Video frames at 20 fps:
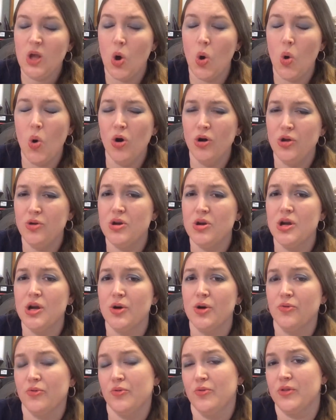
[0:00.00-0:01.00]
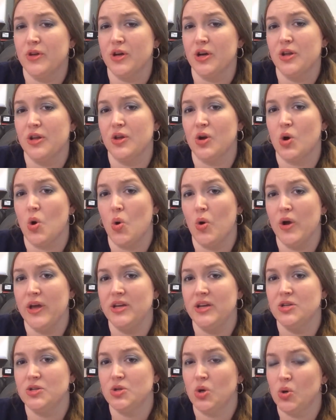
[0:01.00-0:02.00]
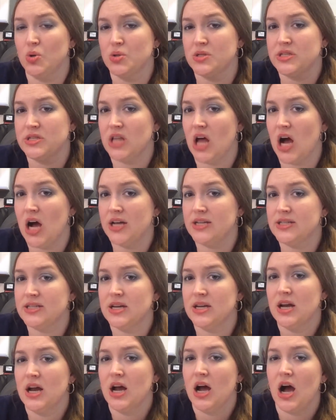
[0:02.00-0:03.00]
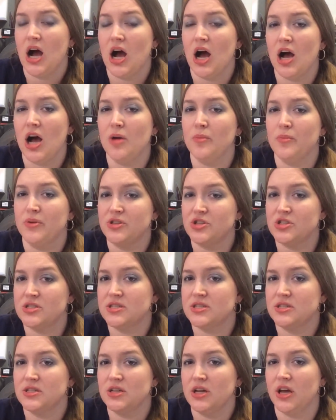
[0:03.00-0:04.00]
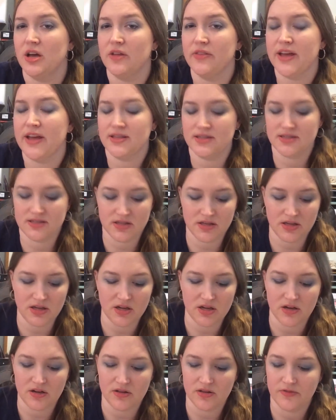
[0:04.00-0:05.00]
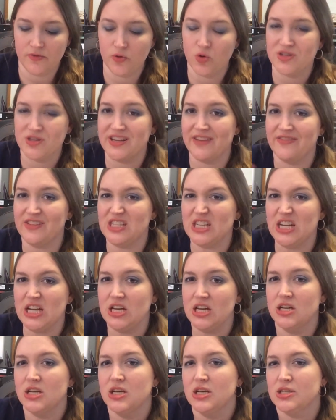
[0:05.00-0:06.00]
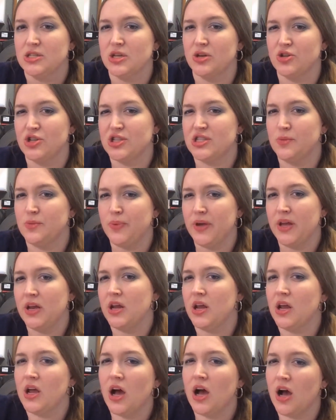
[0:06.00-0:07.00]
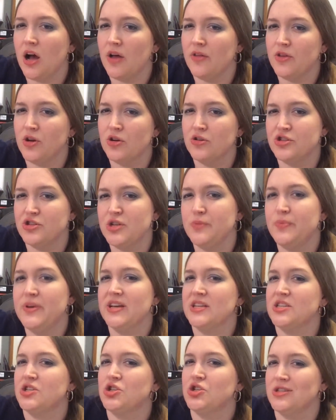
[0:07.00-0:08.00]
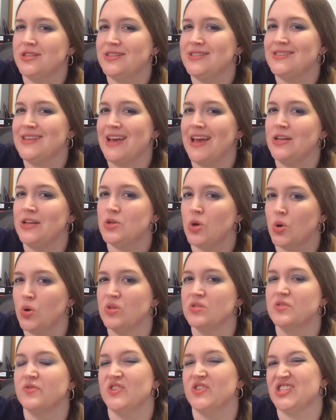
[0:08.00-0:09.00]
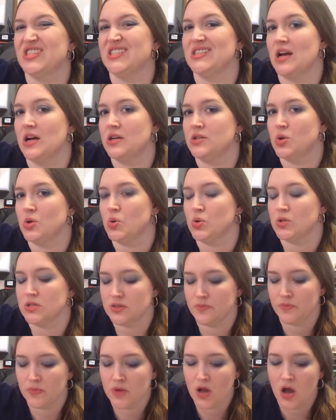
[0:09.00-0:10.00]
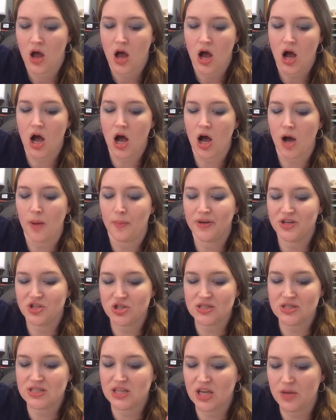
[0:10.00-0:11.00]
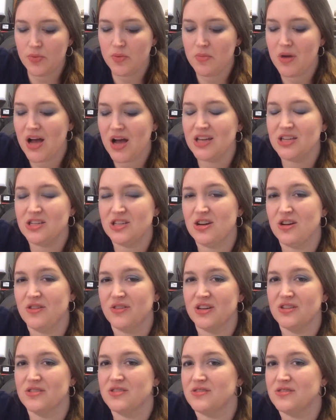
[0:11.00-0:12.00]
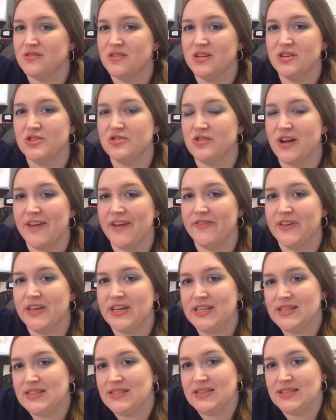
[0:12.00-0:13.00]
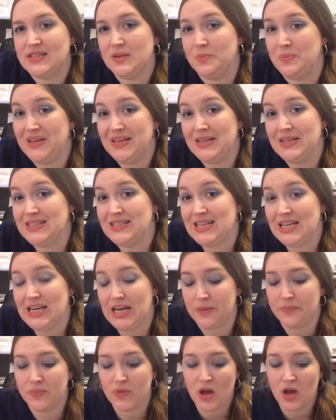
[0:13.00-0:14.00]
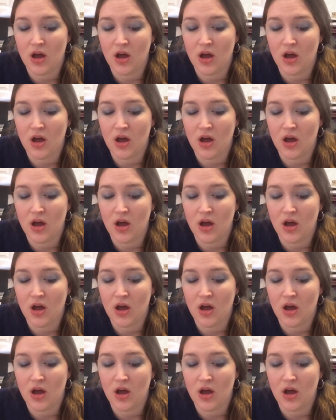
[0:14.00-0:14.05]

Or you can go through the coin toll slot, but just that's the 417. So just depending, your GPS should say tolls versus not tolls. But just keep in mind, there's traffic. It's a big city.